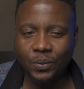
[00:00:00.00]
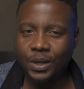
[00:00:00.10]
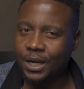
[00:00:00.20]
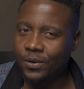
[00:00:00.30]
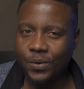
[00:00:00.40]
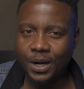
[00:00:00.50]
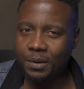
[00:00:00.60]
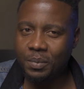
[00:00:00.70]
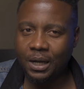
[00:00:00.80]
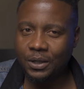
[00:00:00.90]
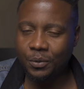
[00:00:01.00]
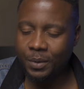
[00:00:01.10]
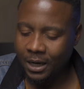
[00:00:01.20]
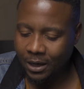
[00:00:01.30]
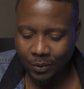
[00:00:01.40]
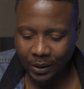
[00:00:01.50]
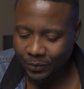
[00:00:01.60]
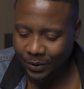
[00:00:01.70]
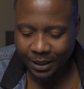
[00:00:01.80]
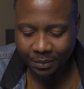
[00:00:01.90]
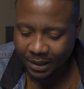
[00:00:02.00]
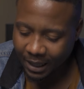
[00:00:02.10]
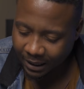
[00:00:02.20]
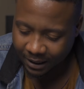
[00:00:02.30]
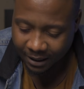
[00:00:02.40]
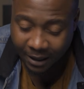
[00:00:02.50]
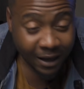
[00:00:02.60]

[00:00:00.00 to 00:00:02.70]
We can really play it so many other ways. We can be like,